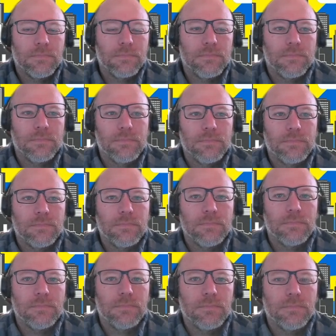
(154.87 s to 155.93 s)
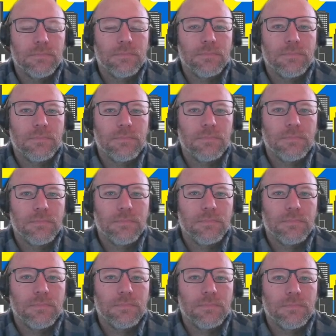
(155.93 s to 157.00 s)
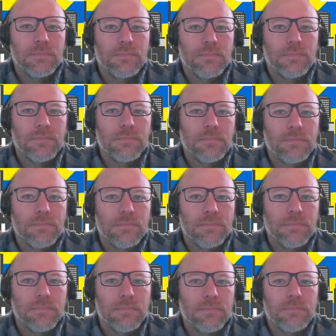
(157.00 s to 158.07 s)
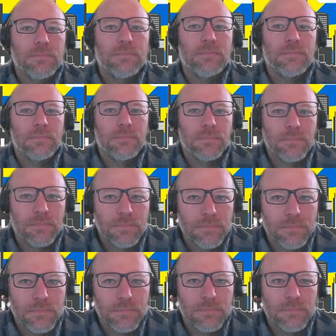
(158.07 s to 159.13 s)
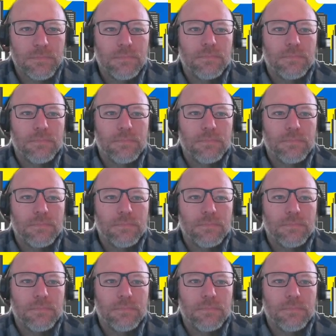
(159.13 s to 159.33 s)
The person shown says nothing.